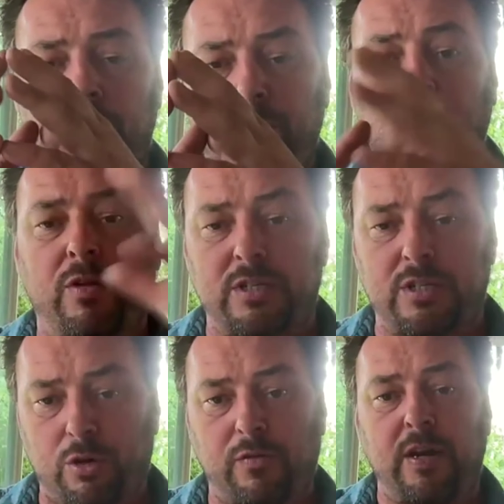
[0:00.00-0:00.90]
build this
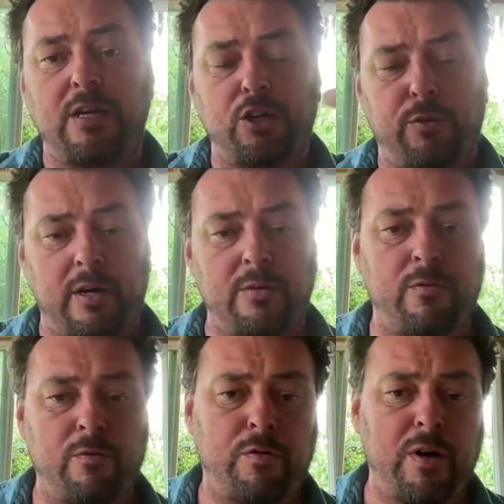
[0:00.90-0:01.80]
sort of integrated
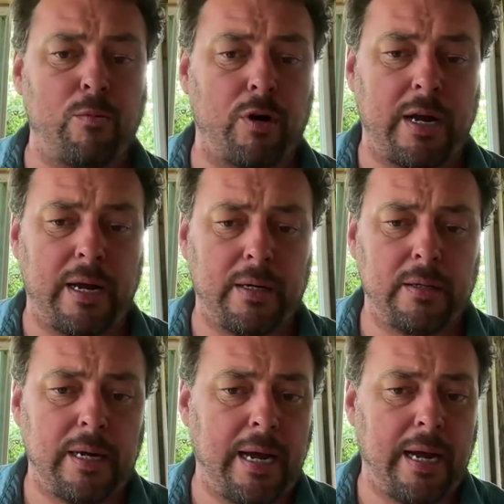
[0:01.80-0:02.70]
framework,
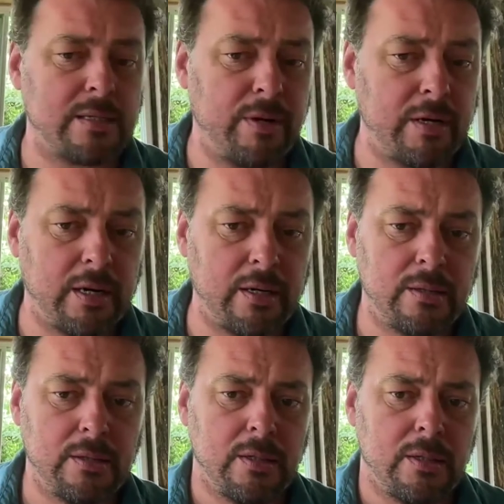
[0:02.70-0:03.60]
hasn't been
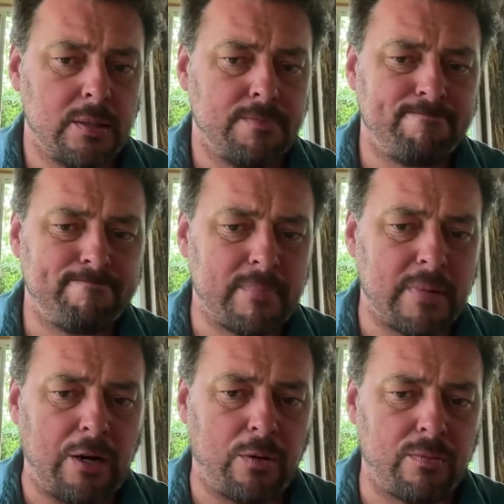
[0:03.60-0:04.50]
done.
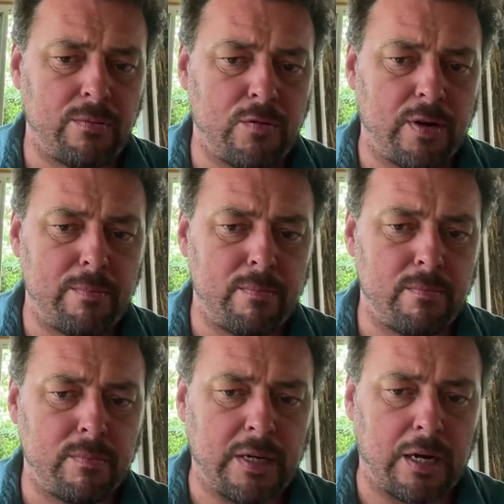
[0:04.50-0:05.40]
I don't know if I
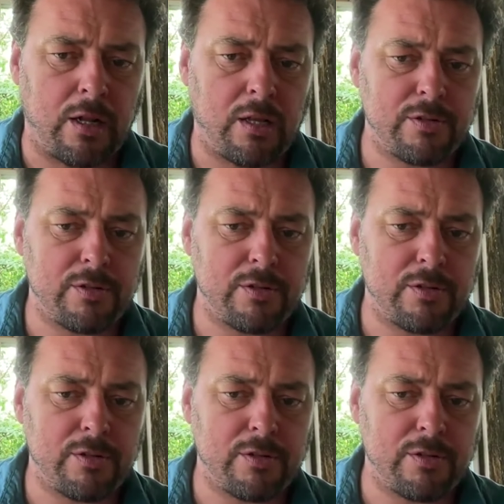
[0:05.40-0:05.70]
got all